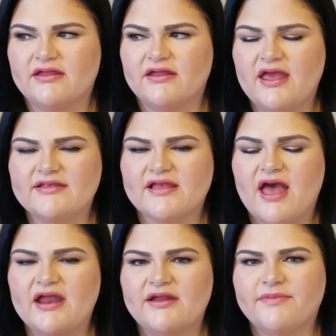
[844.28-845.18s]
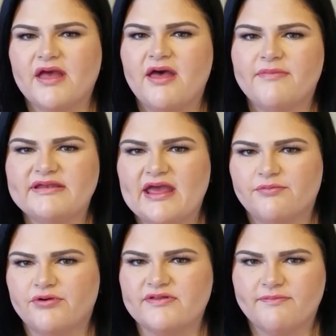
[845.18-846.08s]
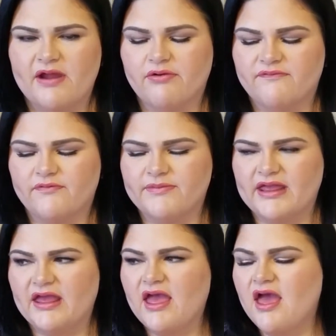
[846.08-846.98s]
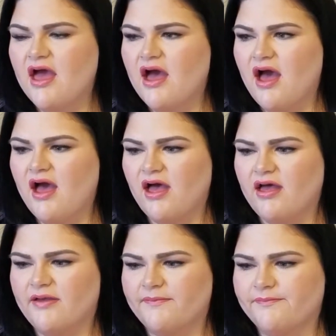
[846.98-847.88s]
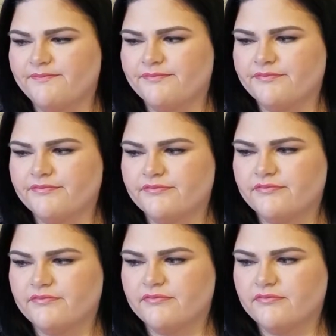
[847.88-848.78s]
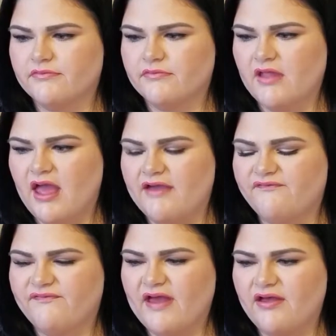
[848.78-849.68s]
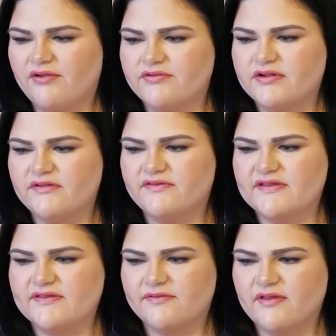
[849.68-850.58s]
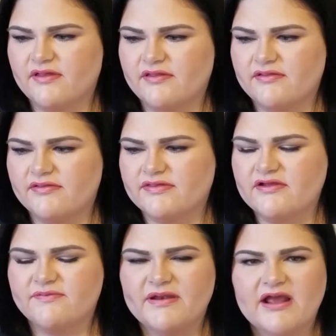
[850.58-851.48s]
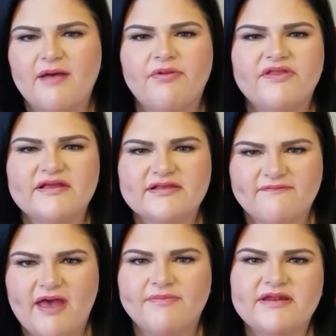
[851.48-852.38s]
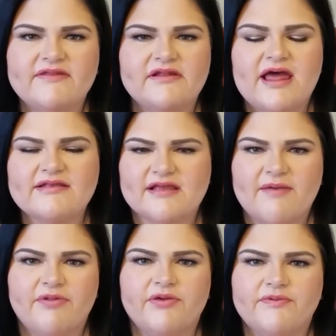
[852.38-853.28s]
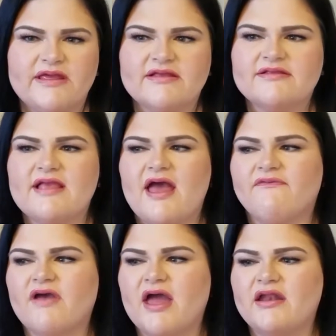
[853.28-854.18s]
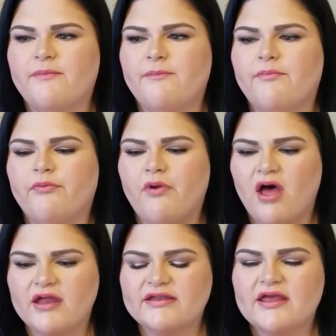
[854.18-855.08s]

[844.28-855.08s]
has kind of become a downward spiral for me. I found this, there's been a couple things that have happened in the last couple of weeks that have kind of brought